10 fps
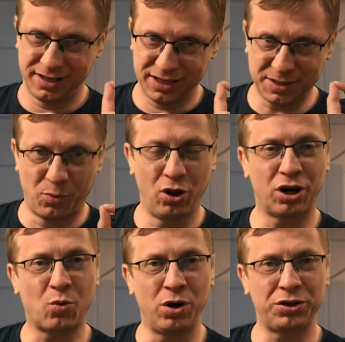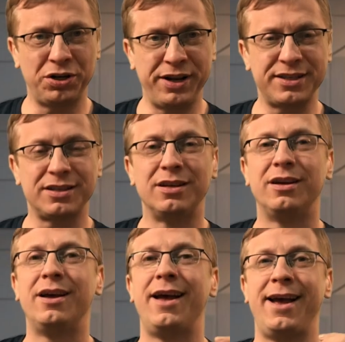Smaller quantities,
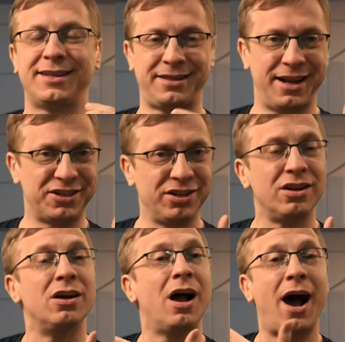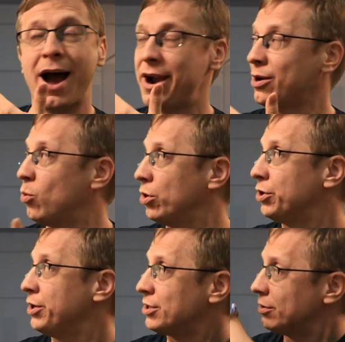extension, higher
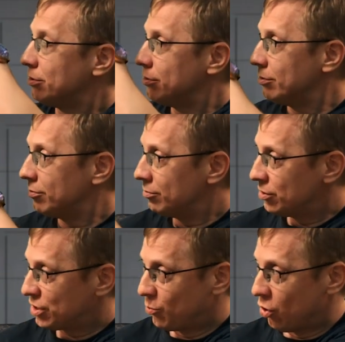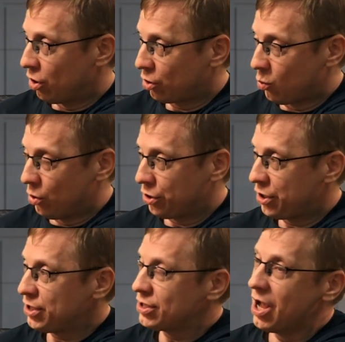quantities. Smaller
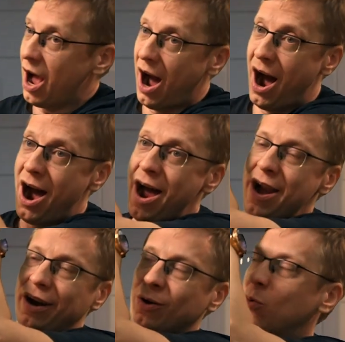quantities, higher